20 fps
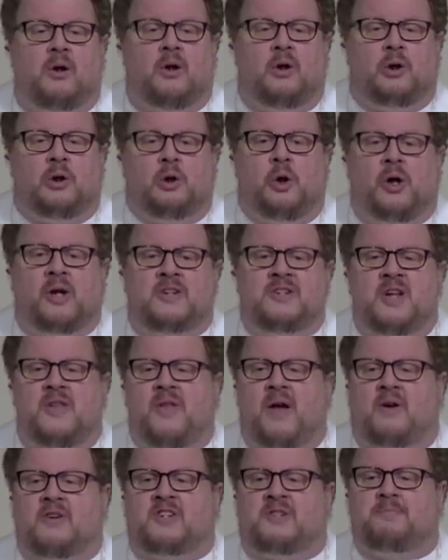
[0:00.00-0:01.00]
Look to
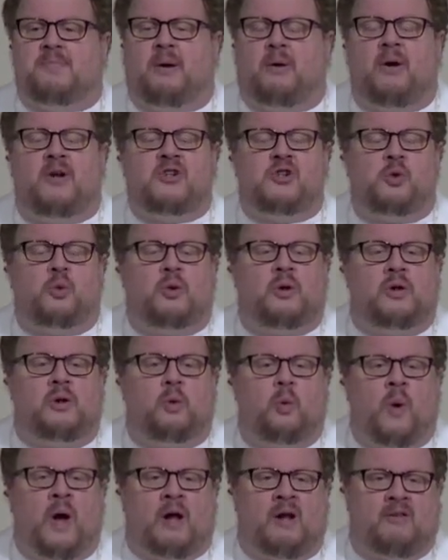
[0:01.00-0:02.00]
their spiritual
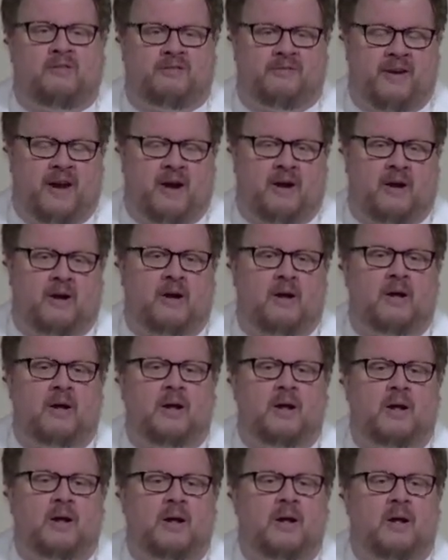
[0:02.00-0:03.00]
welfare.
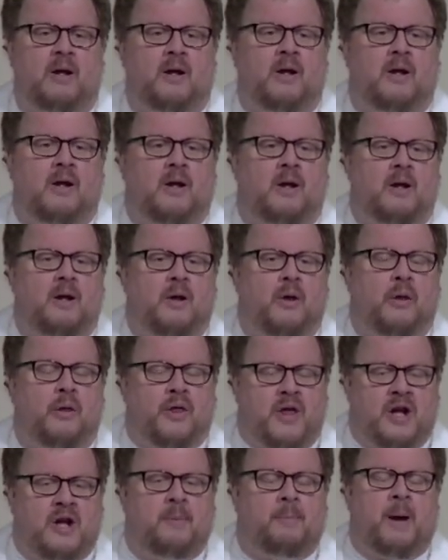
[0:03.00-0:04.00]

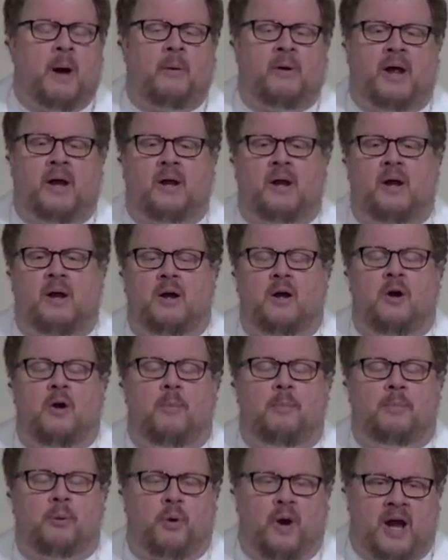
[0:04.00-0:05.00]
Think about it.
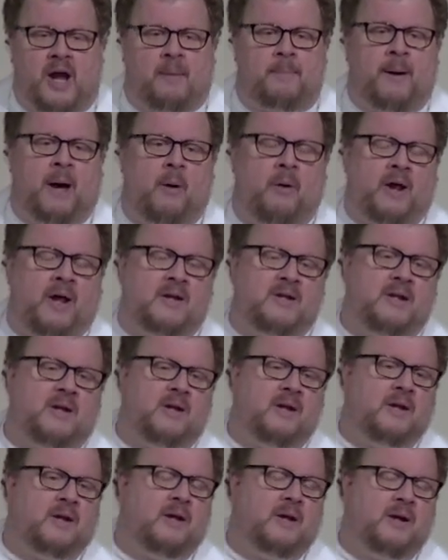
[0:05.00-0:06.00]
Pray about
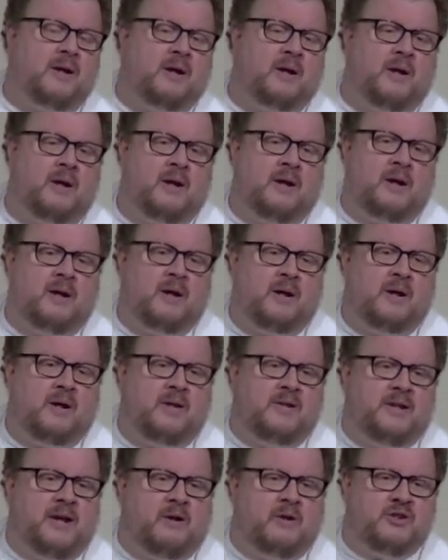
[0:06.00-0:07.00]
it.
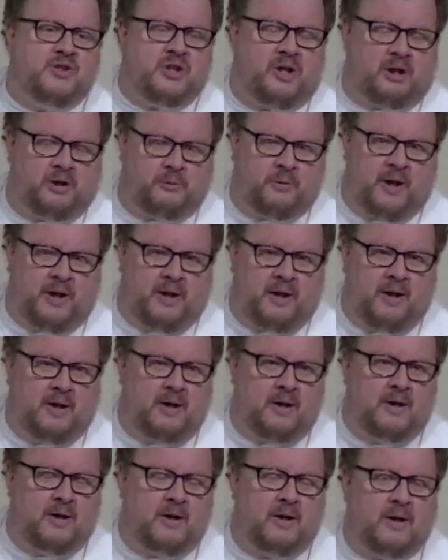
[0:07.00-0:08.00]
Dear children,
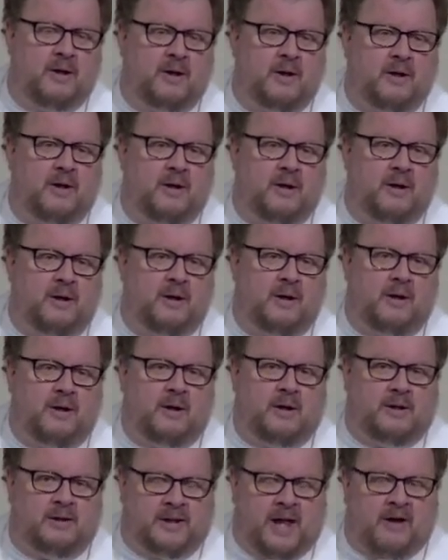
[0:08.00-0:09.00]

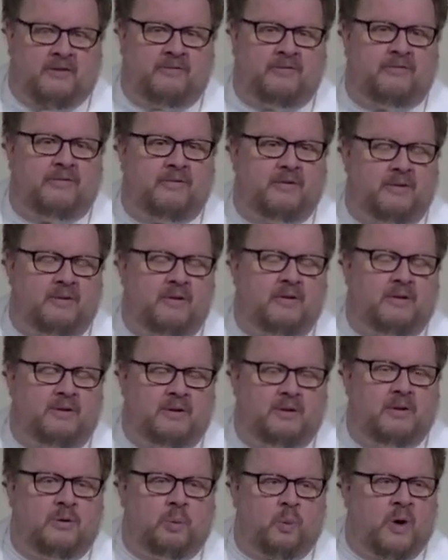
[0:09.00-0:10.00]
love
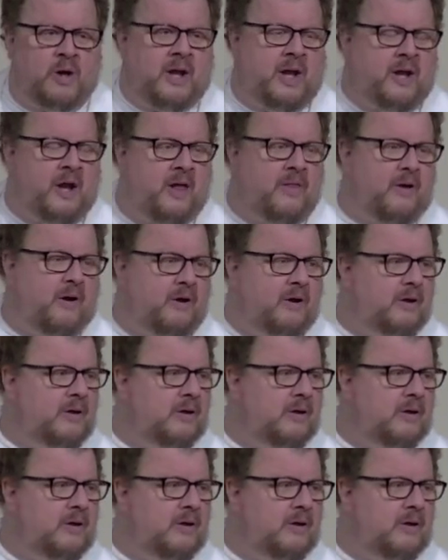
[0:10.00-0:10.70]
one another.